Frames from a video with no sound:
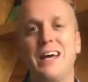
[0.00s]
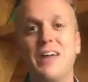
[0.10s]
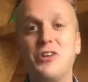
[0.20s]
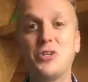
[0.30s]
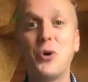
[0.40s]

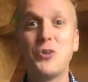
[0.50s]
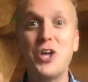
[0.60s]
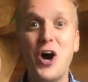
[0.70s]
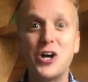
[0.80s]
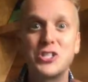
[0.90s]
And they told
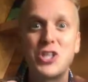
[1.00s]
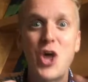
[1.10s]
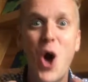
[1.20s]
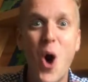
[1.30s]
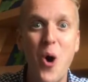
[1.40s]
the ox
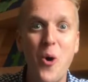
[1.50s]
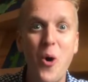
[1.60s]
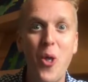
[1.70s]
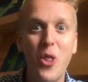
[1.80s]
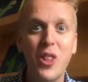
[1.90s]
the
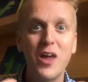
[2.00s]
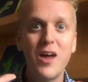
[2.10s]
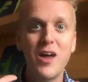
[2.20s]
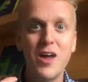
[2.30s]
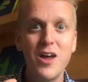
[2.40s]
whole
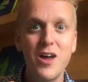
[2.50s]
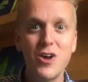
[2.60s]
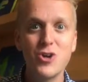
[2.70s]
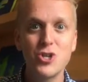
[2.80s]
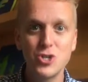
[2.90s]

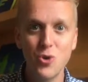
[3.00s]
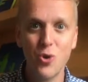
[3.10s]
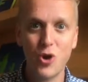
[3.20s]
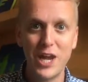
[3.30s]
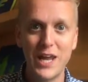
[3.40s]

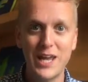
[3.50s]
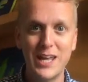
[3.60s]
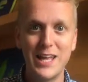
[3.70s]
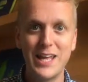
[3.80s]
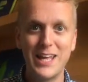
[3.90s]
story.
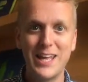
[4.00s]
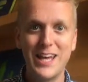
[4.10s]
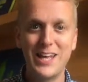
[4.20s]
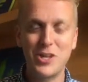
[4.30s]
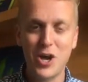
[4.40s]

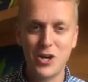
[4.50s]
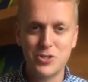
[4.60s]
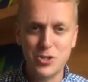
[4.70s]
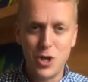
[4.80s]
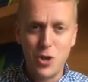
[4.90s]
And the
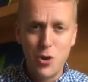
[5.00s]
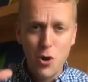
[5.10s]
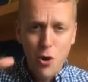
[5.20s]
ox said,